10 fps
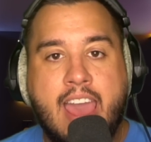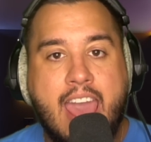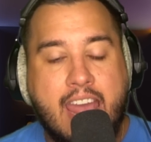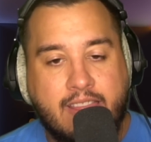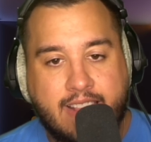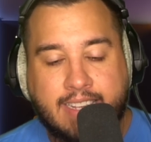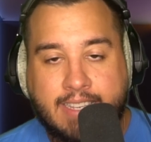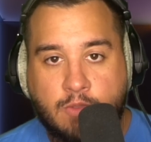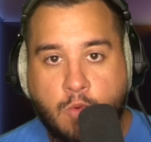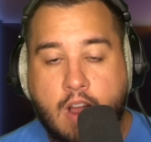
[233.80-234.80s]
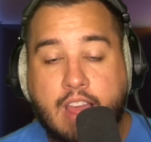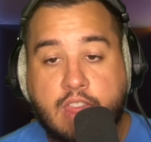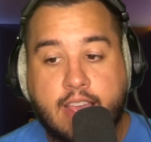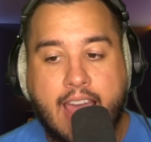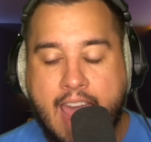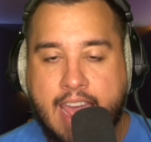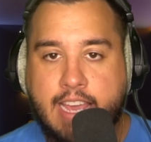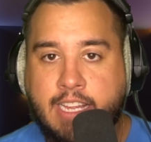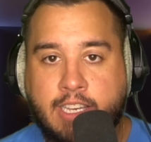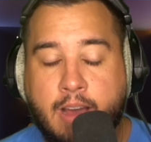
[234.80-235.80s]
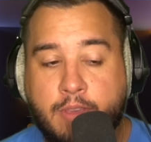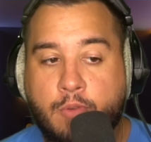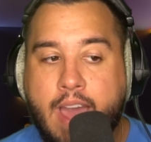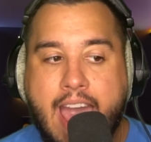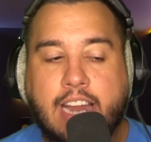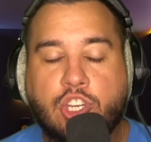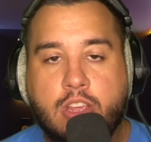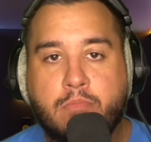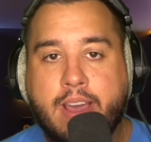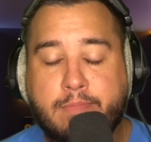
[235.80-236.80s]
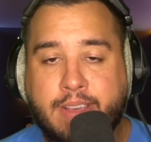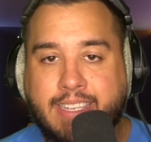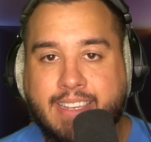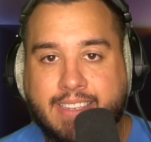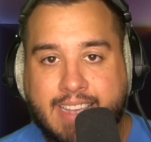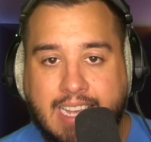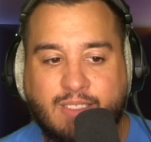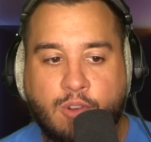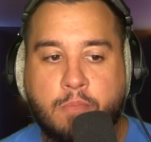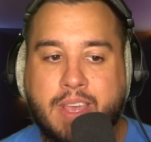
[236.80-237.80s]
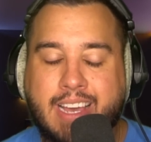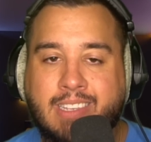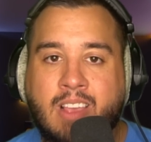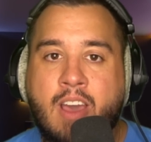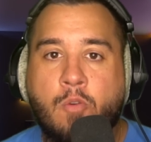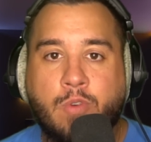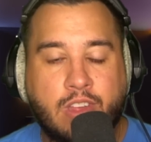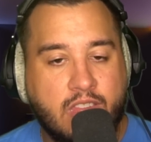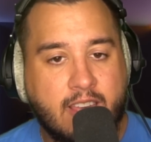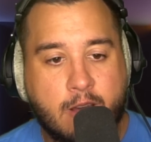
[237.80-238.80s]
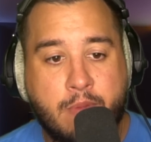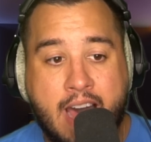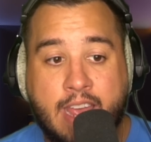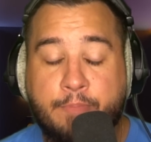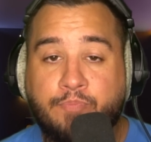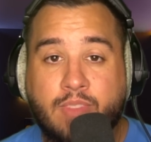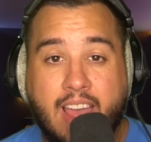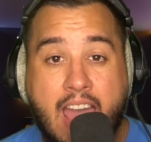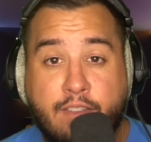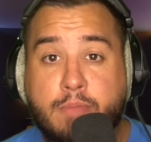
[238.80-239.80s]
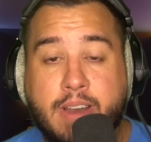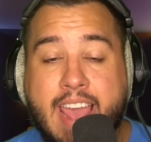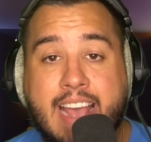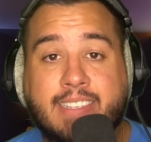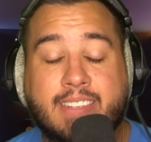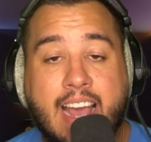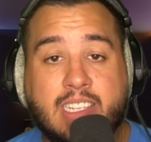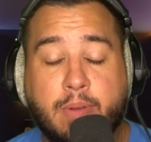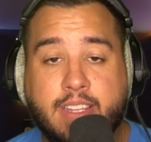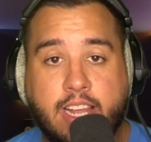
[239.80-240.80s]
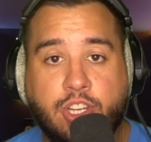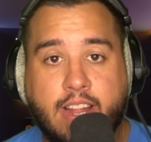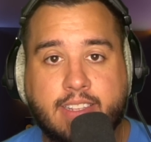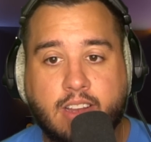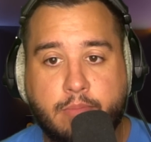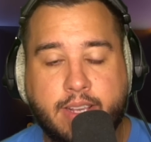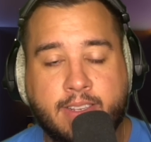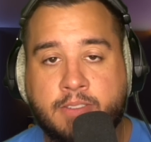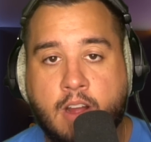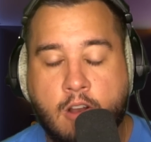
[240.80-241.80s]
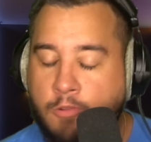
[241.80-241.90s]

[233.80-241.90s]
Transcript: And this is where I think AEW actually might be successful, because when you think about it, everybody has this expectation that it's going to be Cesaro.